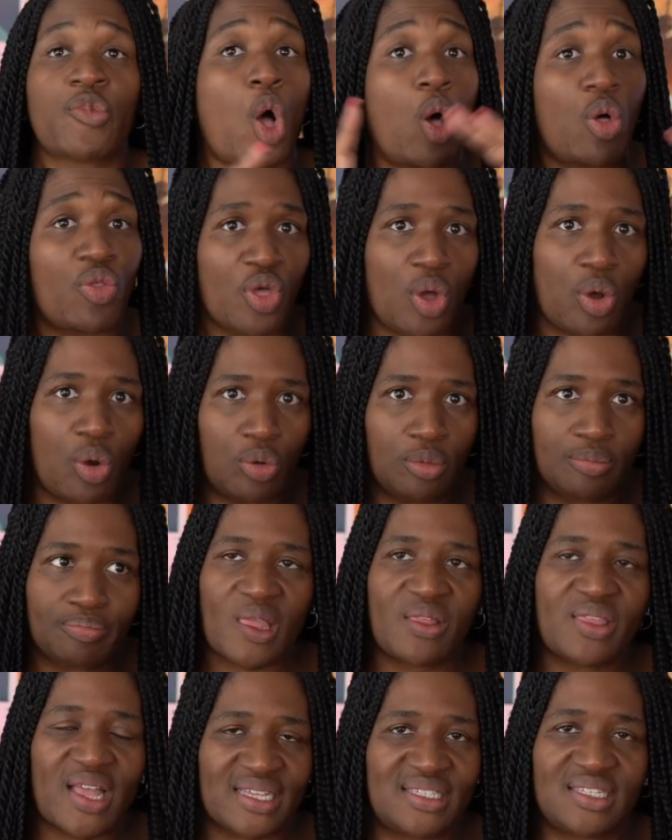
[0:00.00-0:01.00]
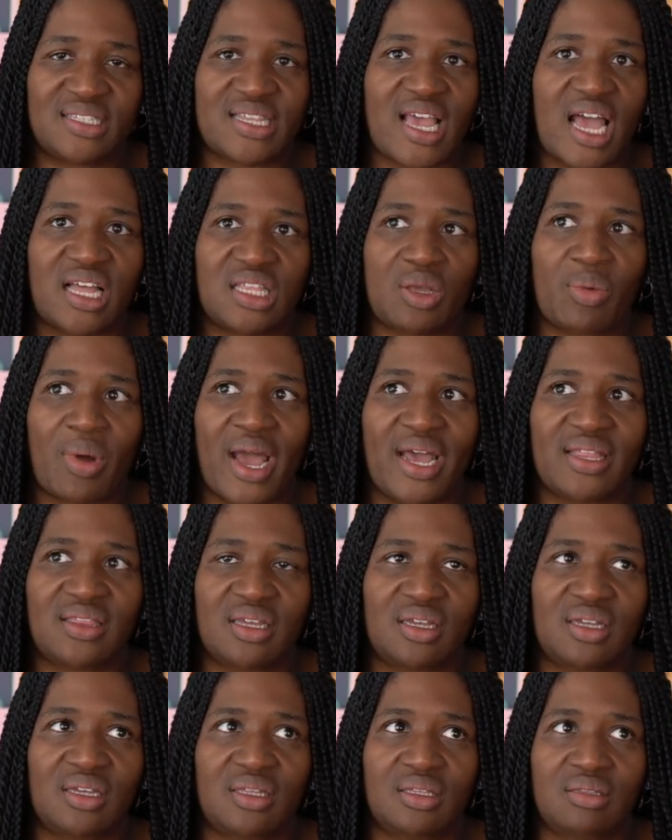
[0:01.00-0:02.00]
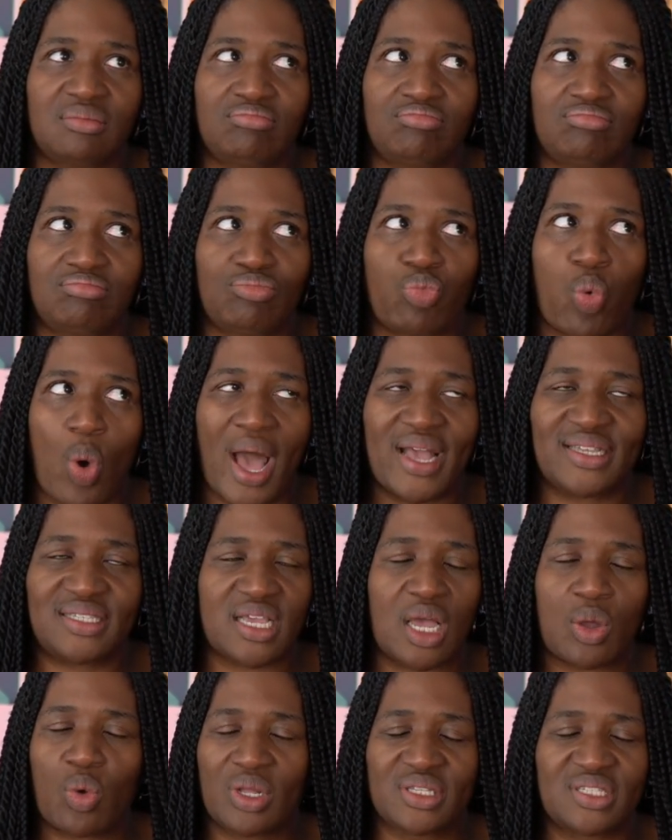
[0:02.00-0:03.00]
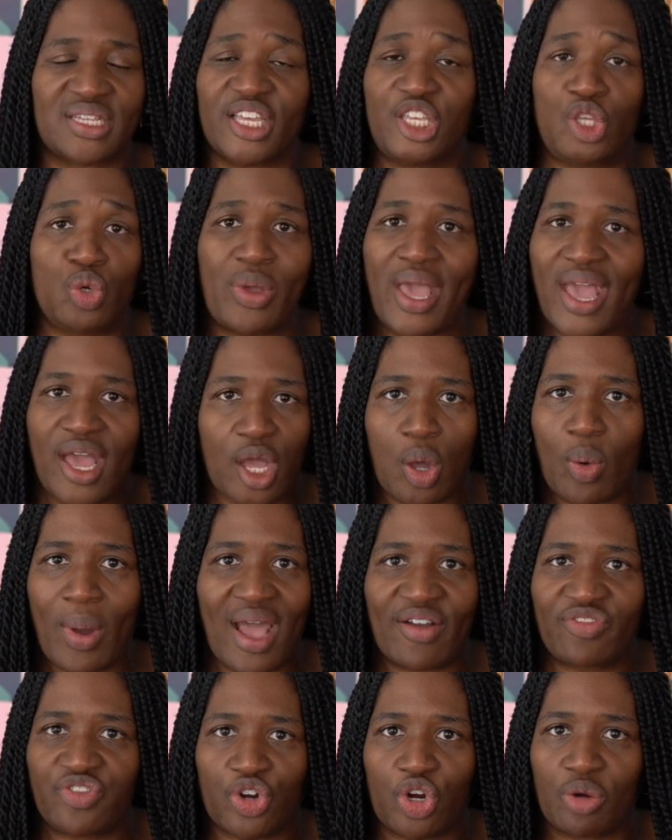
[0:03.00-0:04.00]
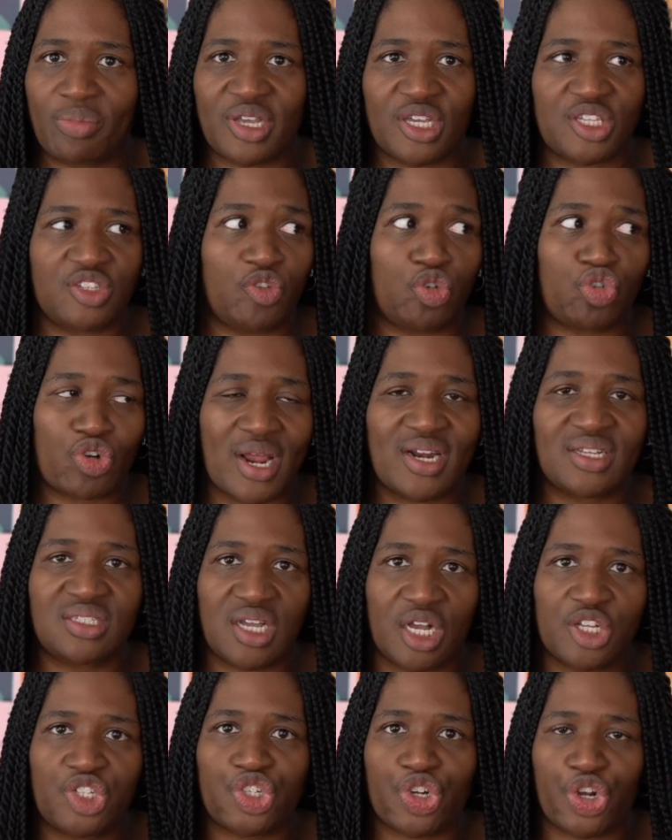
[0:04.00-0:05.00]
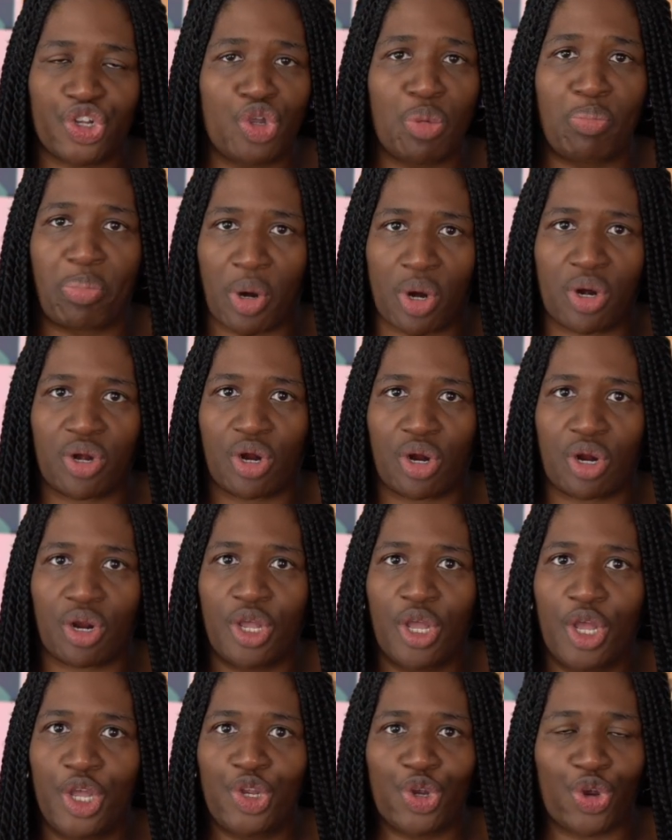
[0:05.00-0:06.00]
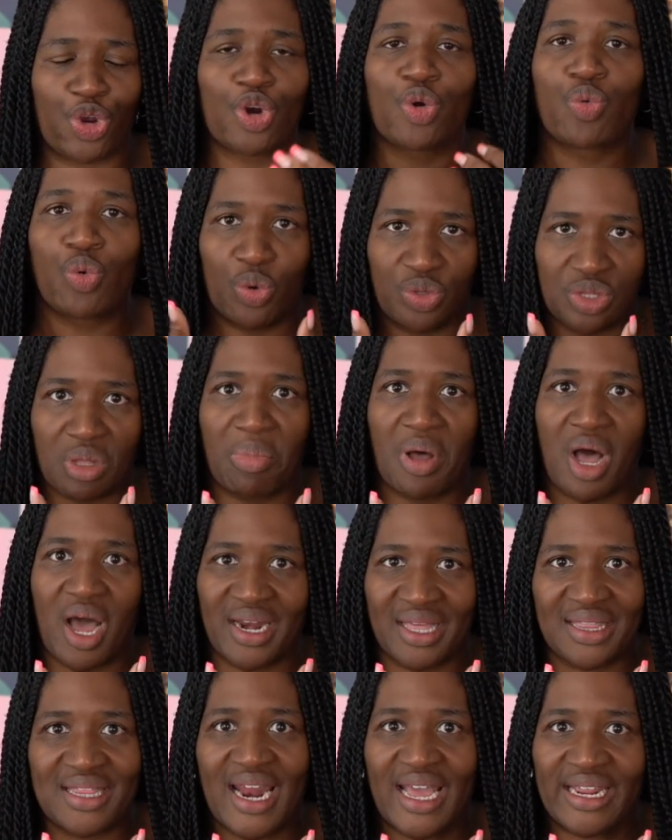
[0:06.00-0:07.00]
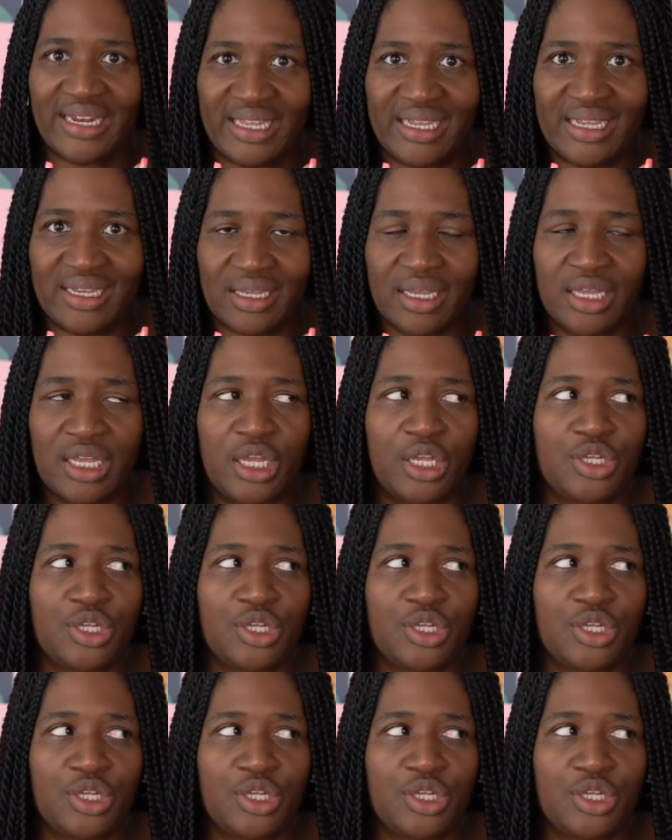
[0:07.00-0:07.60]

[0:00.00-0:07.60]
Although that's exactly why the why someone's like, you can't go after her because if you try to touch her and you burn her, you're gonna ruin the body that I need.